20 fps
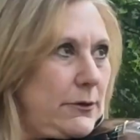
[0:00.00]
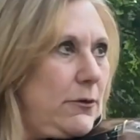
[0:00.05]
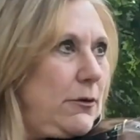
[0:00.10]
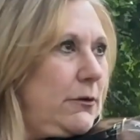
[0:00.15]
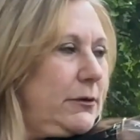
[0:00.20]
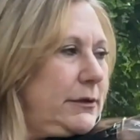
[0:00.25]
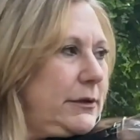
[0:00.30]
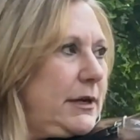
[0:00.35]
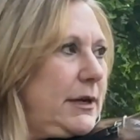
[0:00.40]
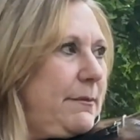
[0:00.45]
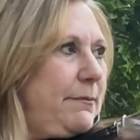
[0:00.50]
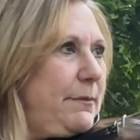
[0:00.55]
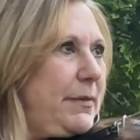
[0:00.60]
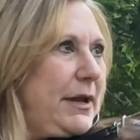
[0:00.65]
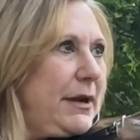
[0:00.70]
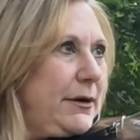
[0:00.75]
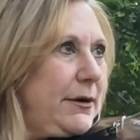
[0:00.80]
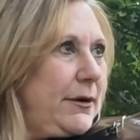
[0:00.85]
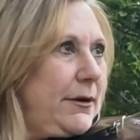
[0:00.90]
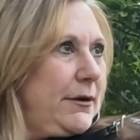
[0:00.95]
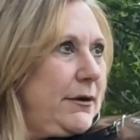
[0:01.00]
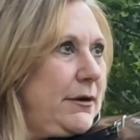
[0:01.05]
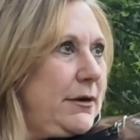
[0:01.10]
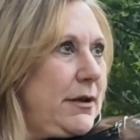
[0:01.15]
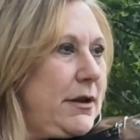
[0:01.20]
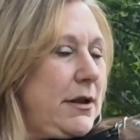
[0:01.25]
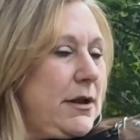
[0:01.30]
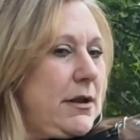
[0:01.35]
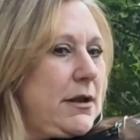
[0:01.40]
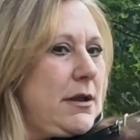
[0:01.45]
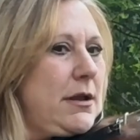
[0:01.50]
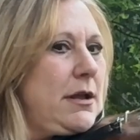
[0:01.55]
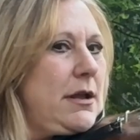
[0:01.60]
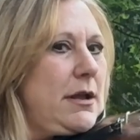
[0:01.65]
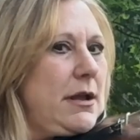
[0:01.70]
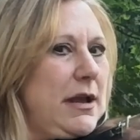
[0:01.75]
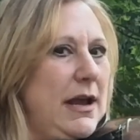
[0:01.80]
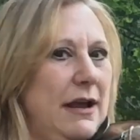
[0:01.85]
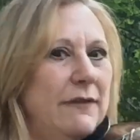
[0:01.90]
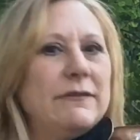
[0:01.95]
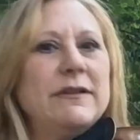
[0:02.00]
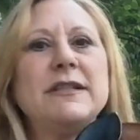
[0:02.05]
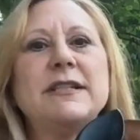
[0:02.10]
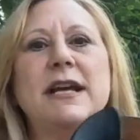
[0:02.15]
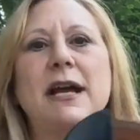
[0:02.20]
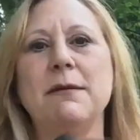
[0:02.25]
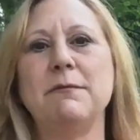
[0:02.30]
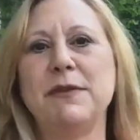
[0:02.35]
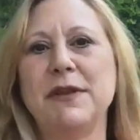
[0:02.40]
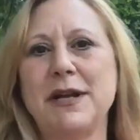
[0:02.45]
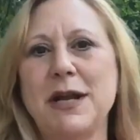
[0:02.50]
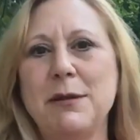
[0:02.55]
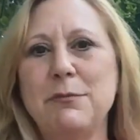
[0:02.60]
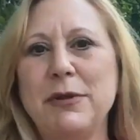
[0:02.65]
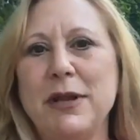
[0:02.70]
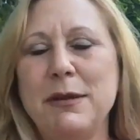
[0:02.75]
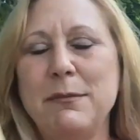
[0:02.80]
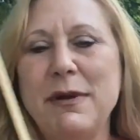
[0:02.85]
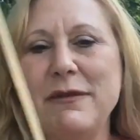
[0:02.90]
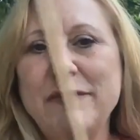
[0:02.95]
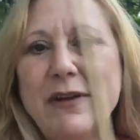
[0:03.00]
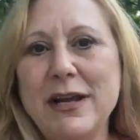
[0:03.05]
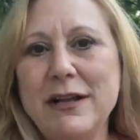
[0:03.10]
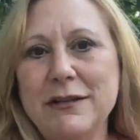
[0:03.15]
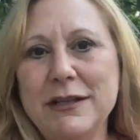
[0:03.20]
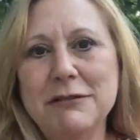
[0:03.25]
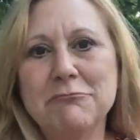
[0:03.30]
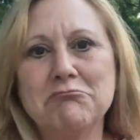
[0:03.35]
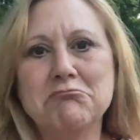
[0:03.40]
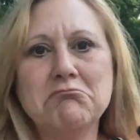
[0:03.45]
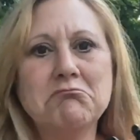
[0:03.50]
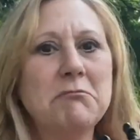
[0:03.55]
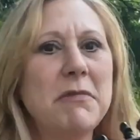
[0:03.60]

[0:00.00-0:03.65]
hold it up better every time that I play my violin.